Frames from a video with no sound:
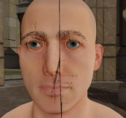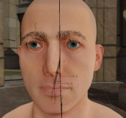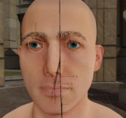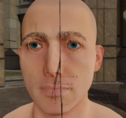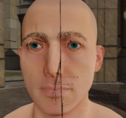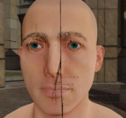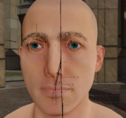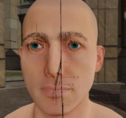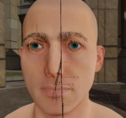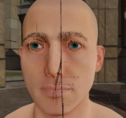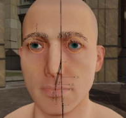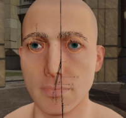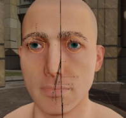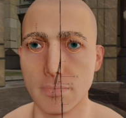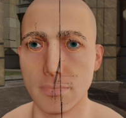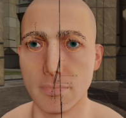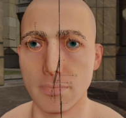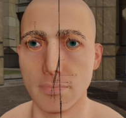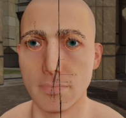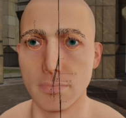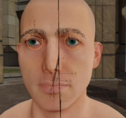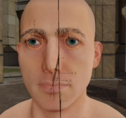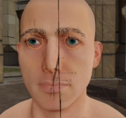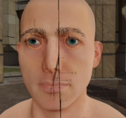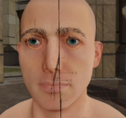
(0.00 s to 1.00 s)

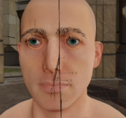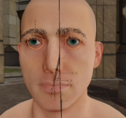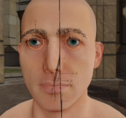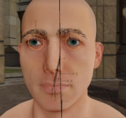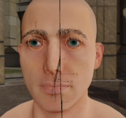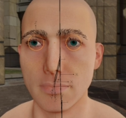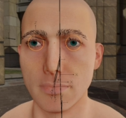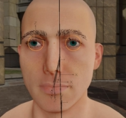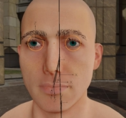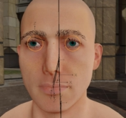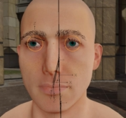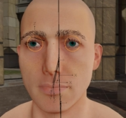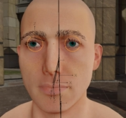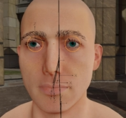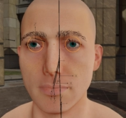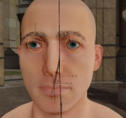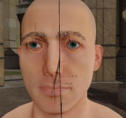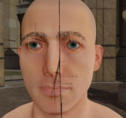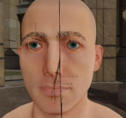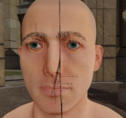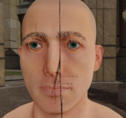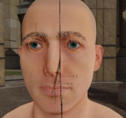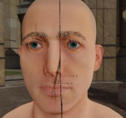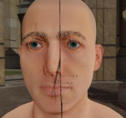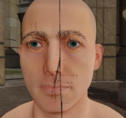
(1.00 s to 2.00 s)

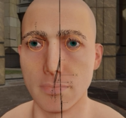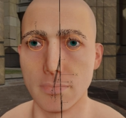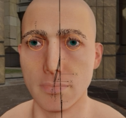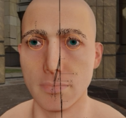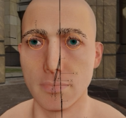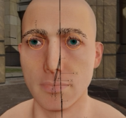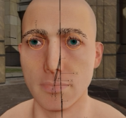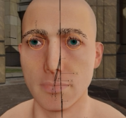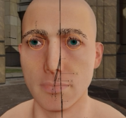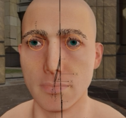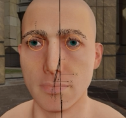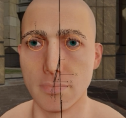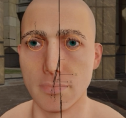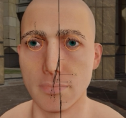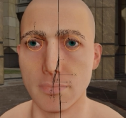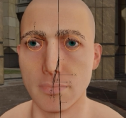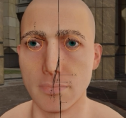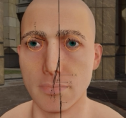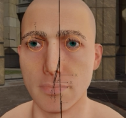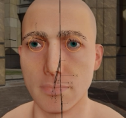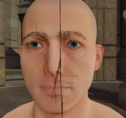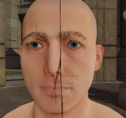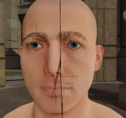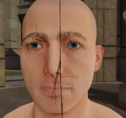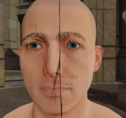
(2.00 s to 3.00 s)

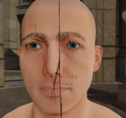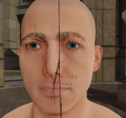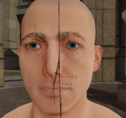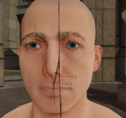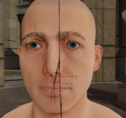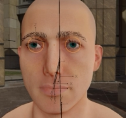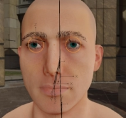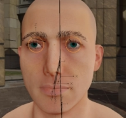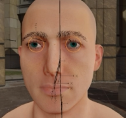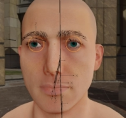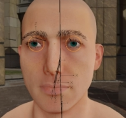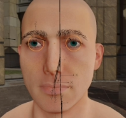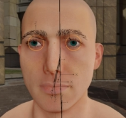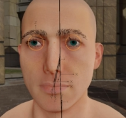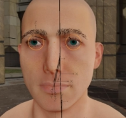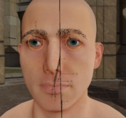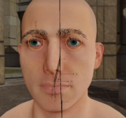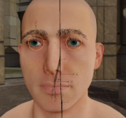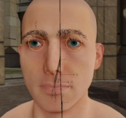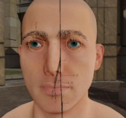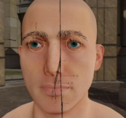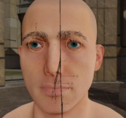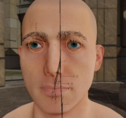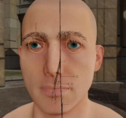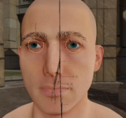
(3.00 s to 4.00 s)

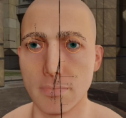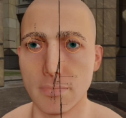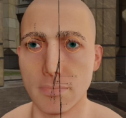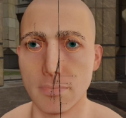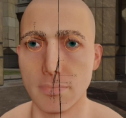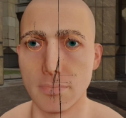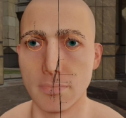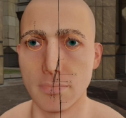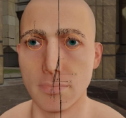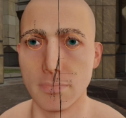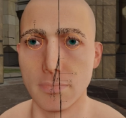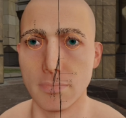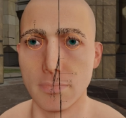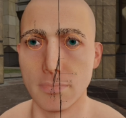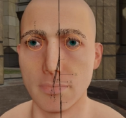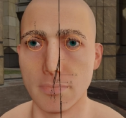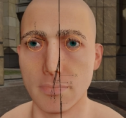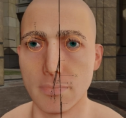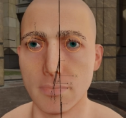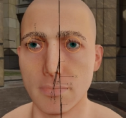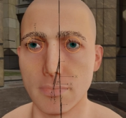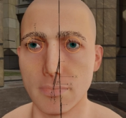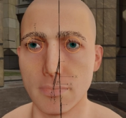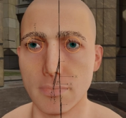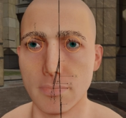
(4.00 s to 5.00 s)

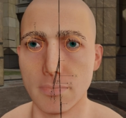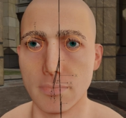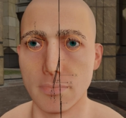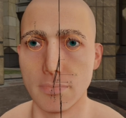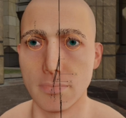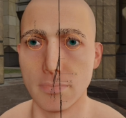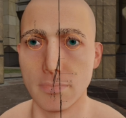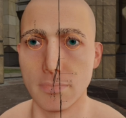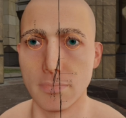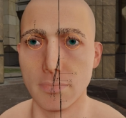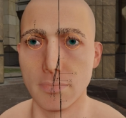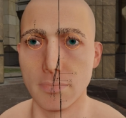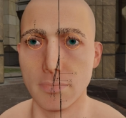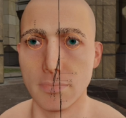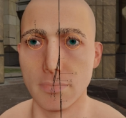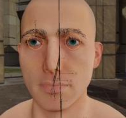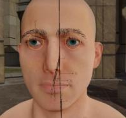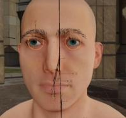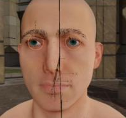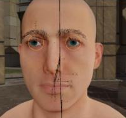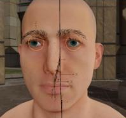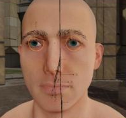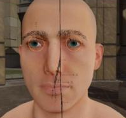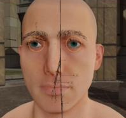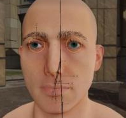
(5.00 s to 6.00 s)

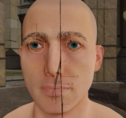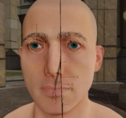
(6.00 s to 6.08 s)
No one is speaking in this clip.